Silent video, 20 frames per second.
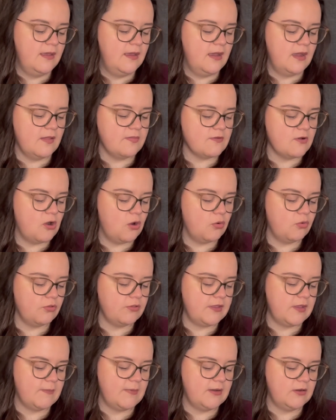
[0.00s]
And the hole that
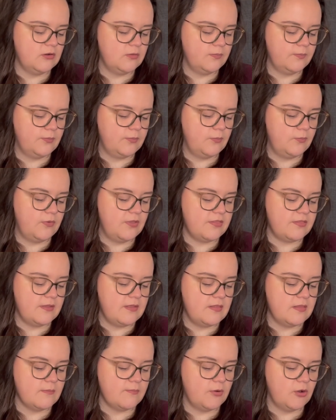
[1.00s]
you end up with in
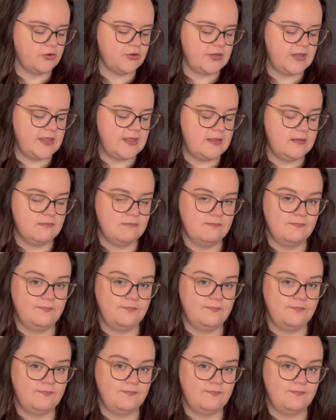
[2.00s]
the body